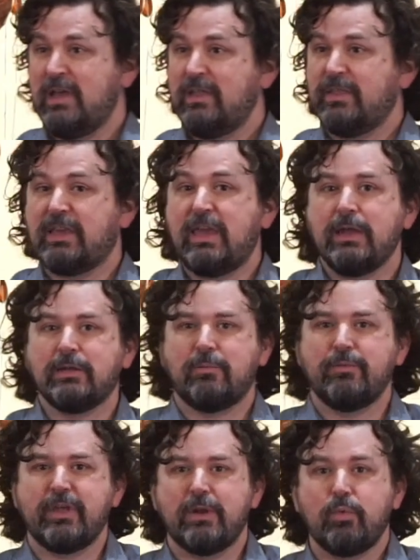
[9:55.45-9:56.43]
The
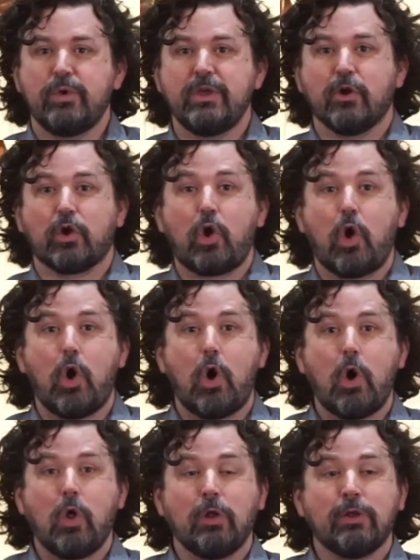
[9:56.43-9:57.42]
kingdom that we are
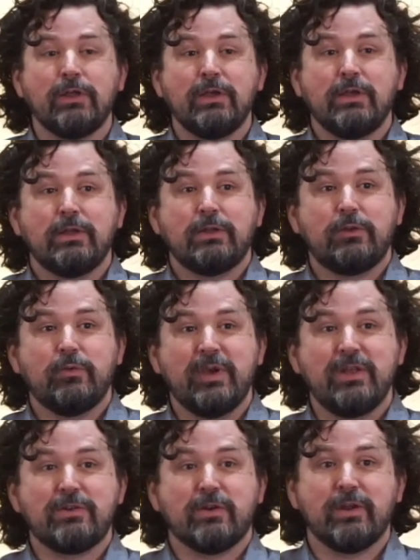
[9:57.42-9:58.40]
called to
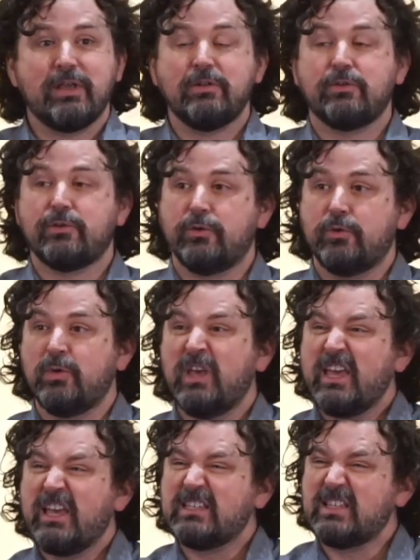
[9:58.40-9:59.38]
enter into
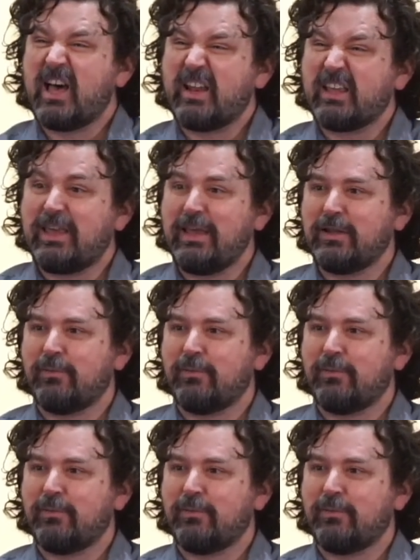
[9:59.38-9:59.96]
is not a kingdom